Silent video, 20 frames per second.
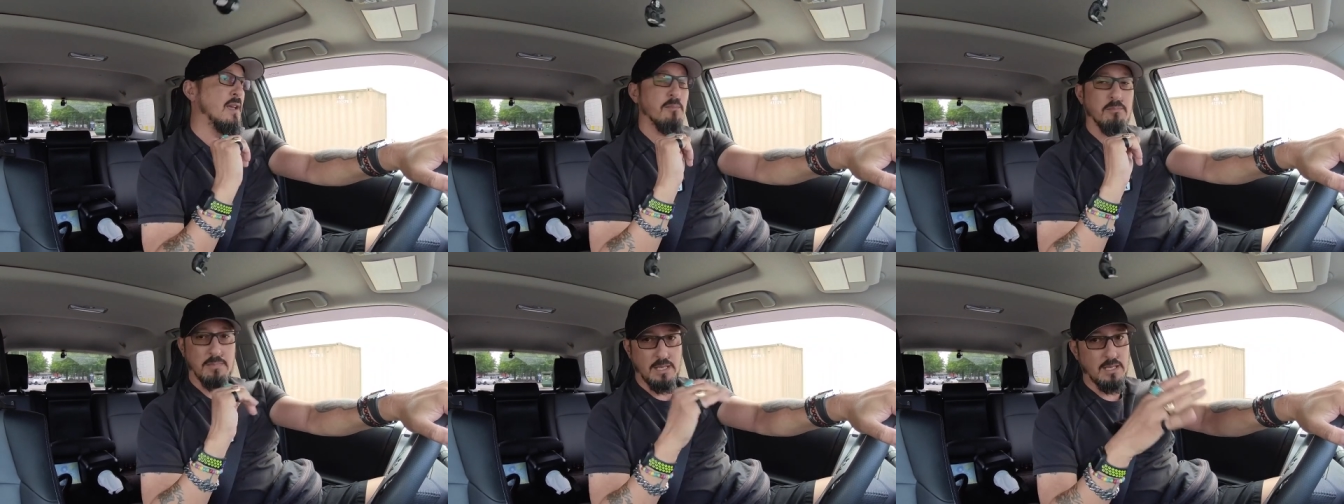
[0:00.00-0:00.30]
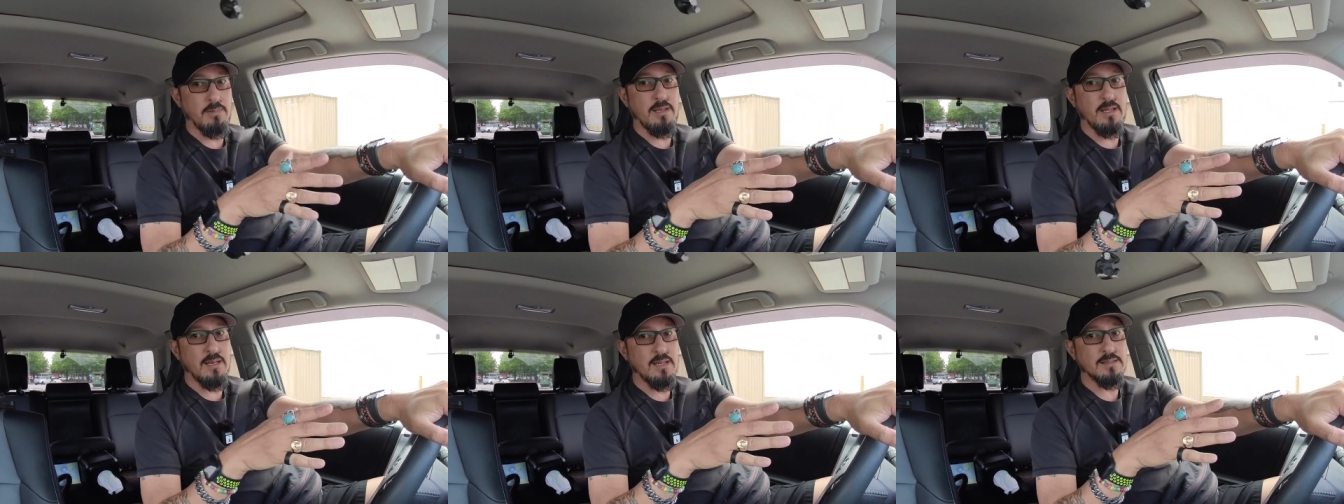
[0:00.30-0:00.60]

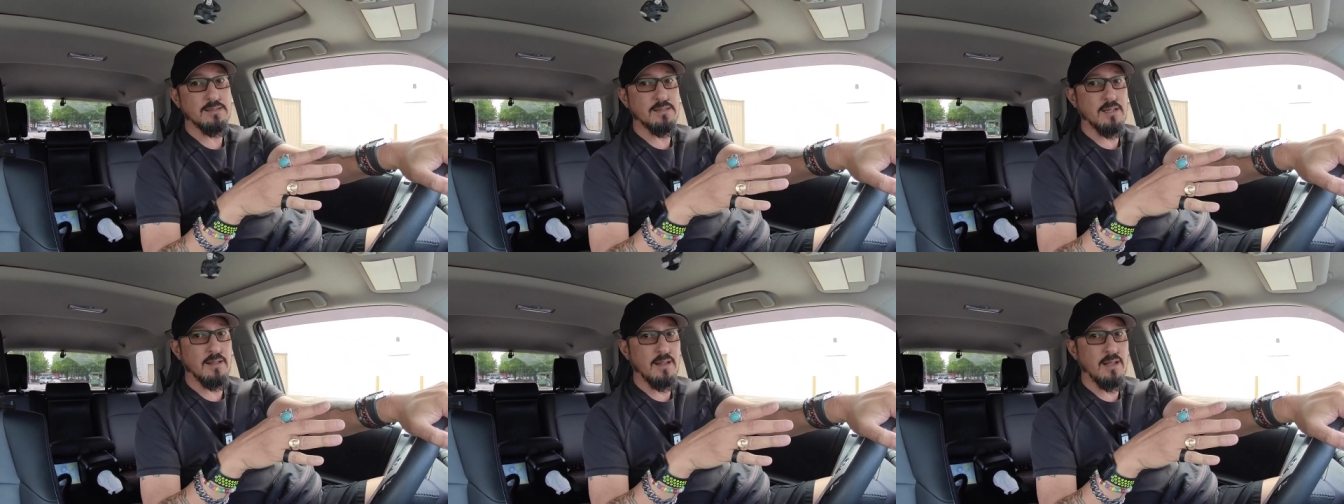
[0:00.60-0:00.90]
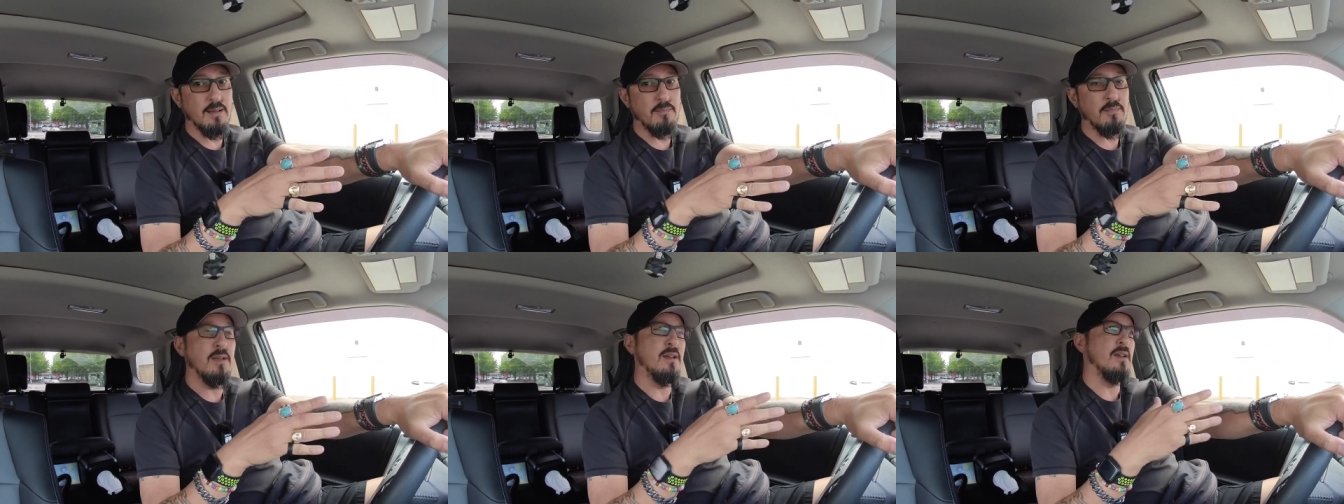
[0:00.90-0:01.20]
Maybe it is to
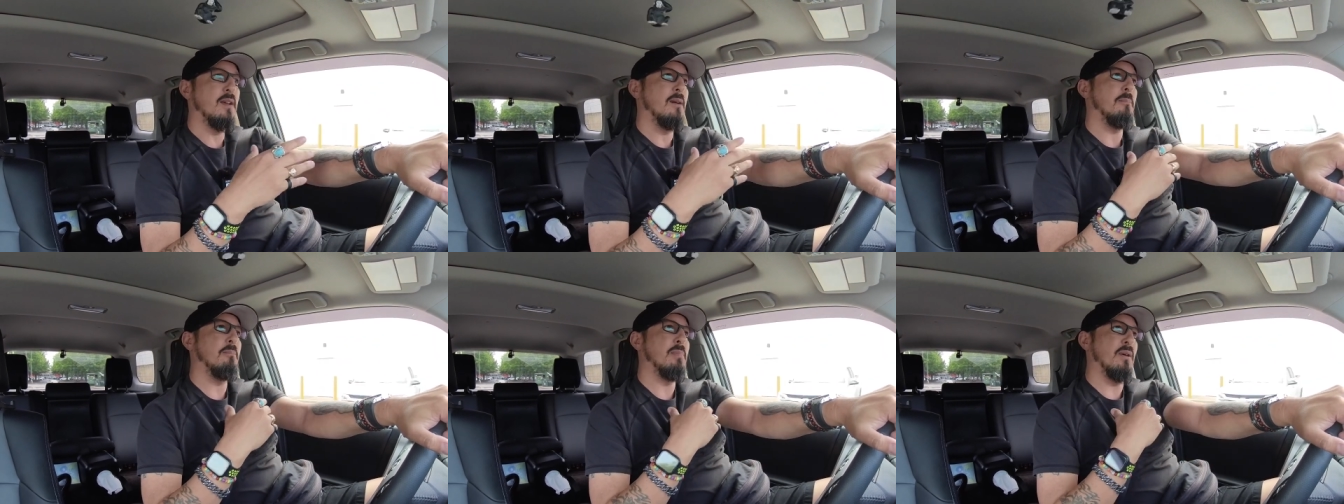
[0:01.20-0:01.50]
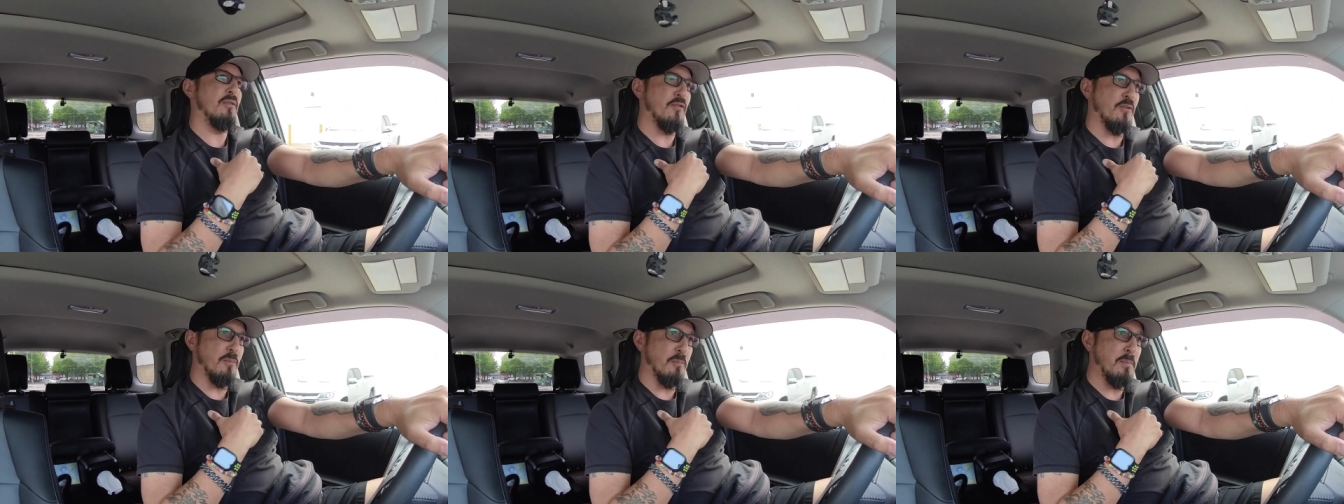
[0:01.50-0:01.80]
them,
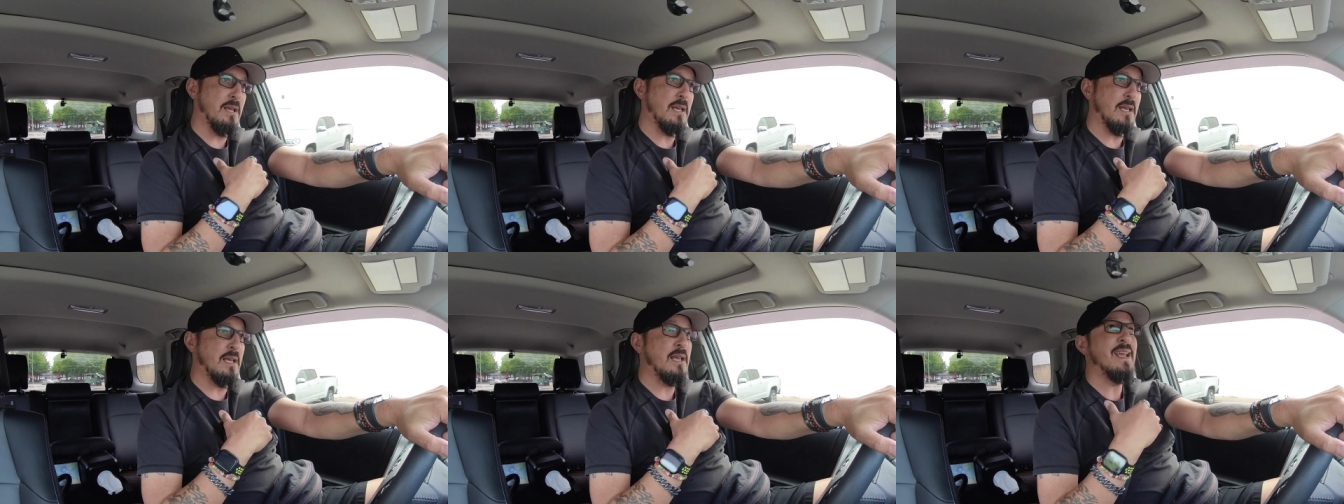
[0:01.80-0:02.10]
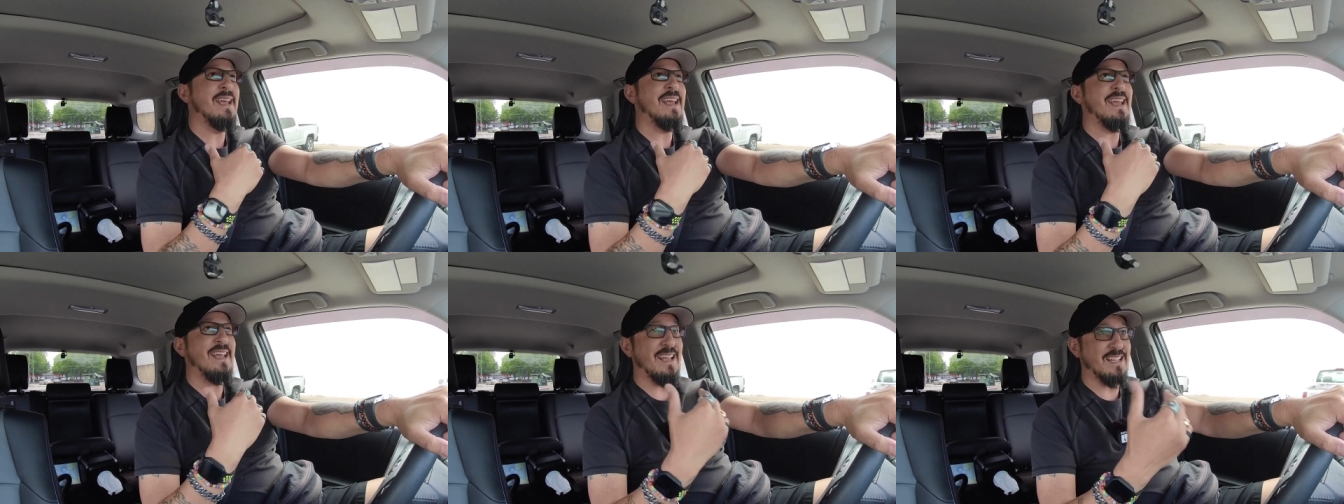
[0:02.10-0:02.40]
but for me,
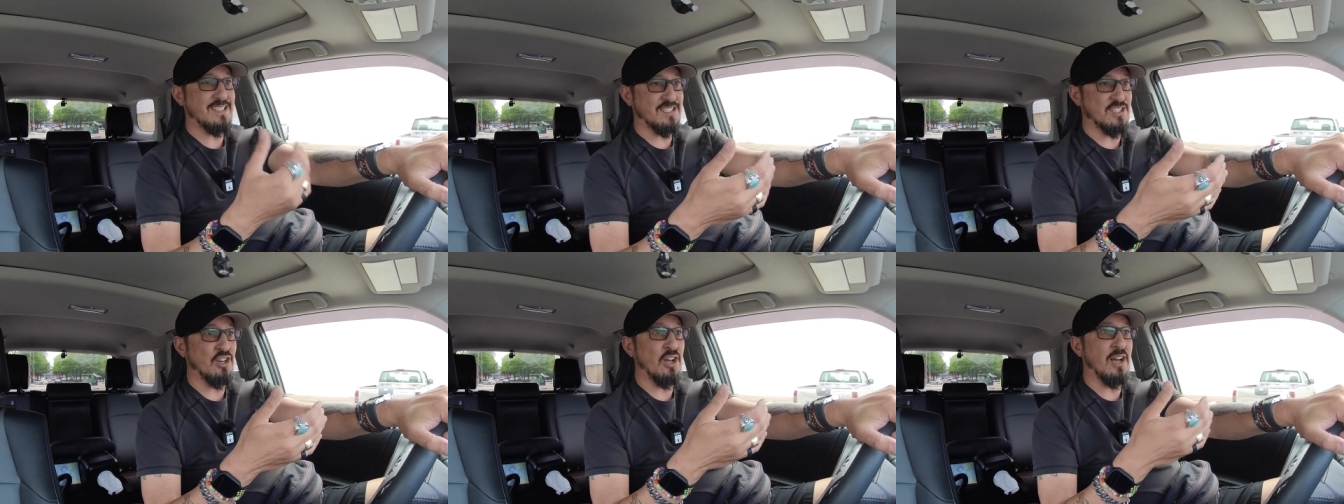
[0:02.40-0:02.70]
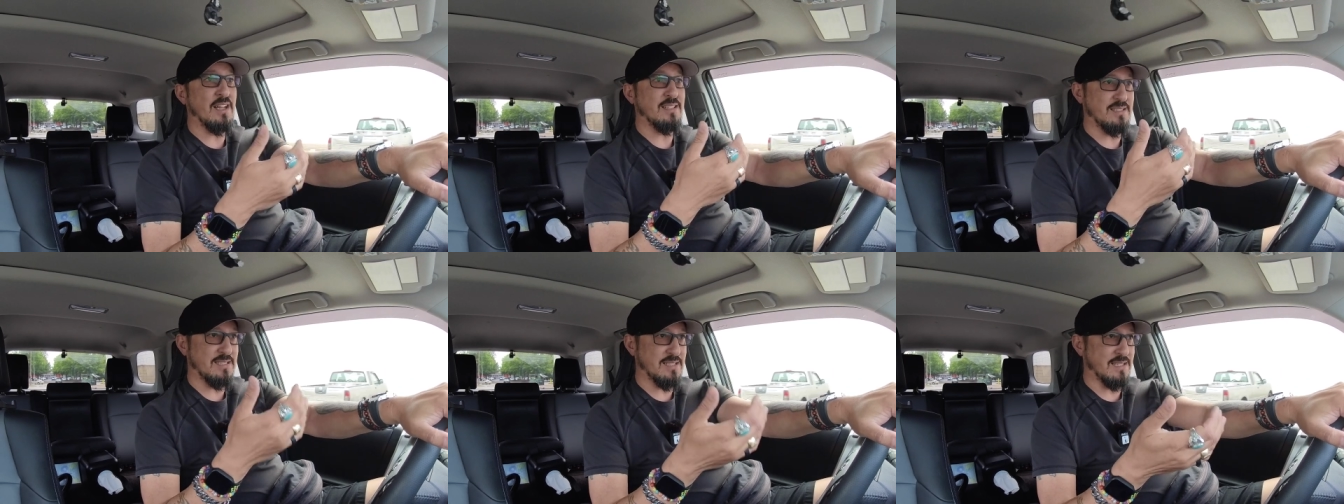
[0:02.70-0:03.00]
it's
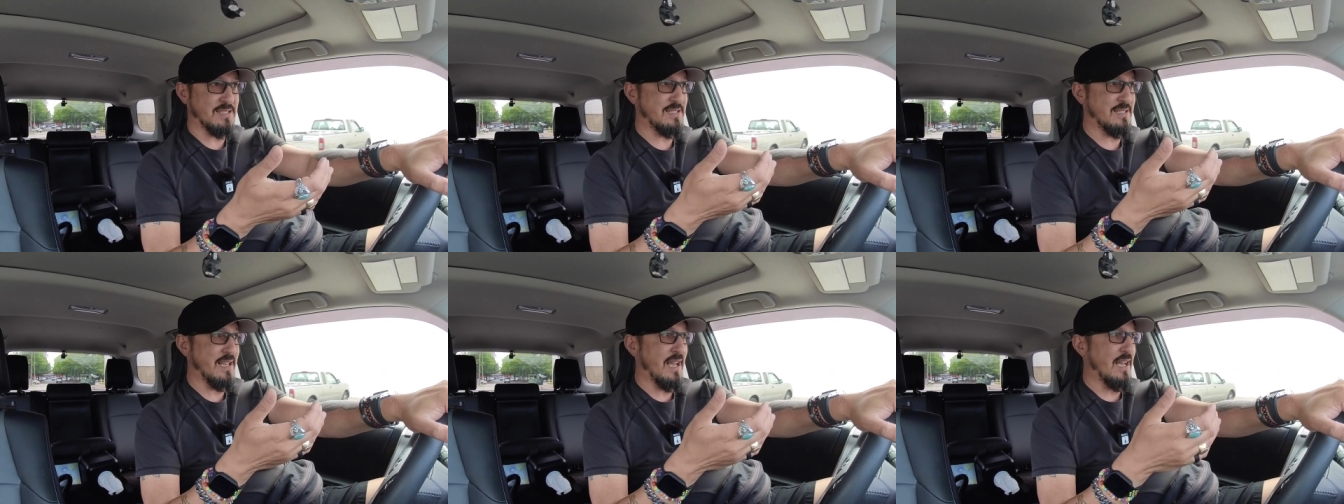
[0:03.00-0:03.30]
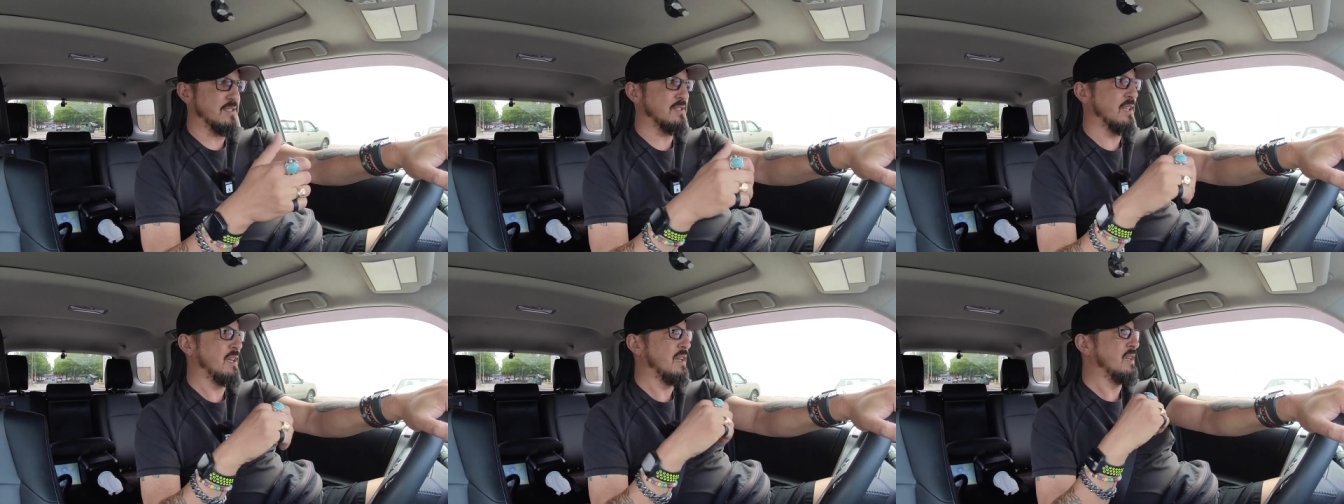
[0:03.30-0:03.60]
not
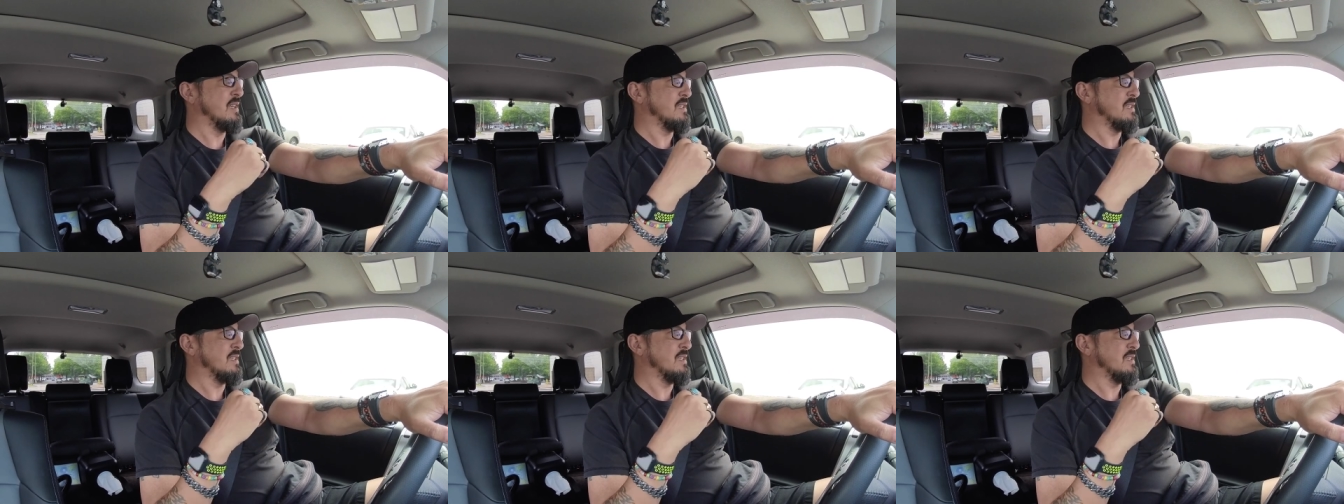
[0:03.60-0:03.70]
success.